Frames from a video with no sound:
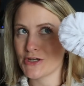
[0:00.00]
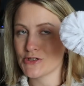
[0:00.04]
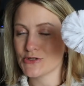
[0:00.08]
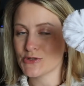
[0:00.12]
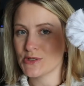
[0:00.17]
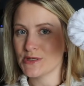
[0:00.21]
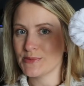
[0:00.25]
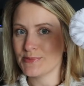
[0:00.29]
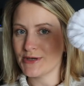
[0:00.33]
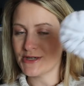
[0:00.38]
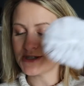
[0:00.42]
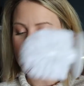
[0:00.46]

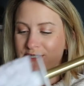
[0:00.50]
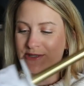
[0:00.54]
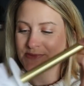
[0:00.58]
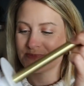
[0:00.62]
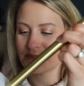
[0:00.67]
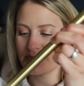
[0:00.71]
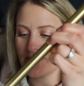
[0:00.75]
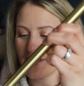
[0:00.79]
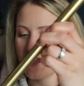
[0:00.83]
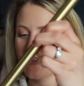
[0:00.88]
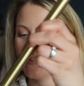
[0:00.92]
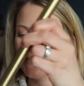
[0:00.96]
toy brush.
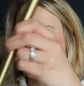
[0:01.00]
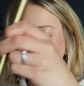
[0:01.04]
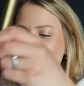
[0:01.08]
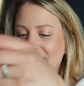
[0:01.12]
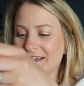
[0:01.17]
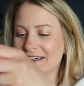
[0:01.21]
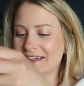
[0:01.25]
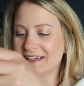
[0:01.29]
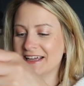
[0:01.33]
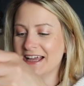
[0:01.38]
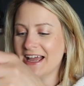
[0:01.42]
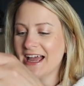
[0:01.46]

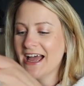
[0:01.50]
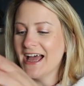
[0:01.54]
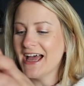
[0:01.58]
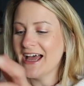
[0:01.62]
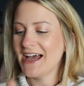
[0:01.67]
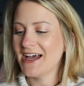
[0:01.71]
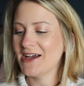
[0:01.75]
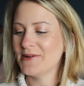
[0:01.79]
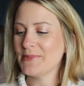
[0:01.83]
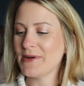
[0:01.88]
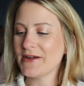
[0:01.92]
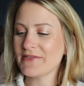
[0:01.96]
But
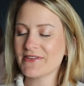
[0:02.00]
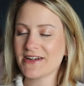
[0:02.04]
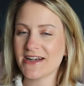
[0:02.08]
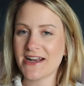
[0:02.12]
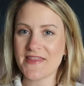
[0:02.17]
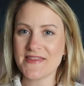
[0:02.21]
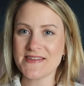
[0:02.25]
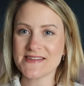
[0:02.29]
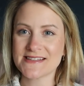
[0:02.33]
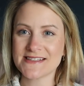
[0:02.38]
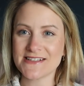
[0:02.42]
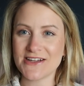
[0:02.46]
I really
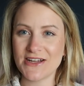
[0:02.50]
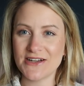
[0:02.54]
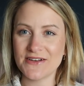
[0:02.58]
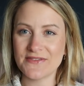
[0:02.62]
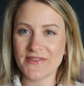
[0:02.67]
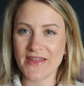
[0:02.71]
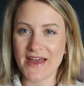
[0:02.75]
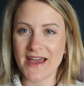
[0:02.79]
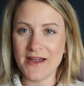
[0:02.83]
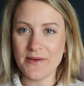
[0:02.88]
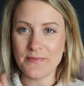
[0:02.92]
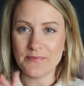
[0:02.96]
like the style
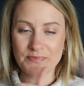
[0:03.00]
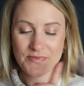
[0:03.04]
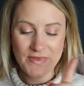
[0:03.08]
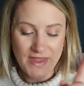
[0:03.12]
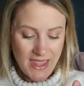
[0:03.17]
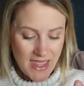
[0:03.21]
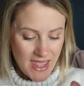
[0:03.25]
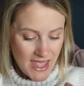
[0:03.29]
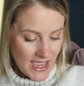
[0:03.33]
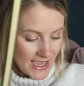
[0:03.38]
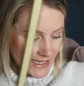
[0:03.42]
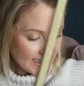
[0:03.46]
of
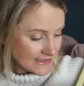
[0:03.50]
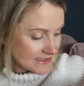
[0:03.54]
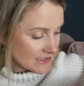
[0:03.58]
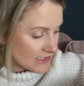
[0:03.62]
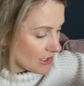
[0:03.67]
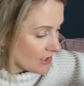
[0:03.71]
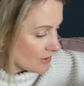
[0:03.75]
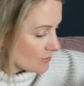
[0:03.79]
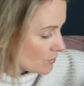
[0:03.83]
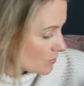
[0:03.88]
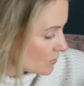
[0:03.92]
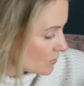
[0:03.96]
that. And to go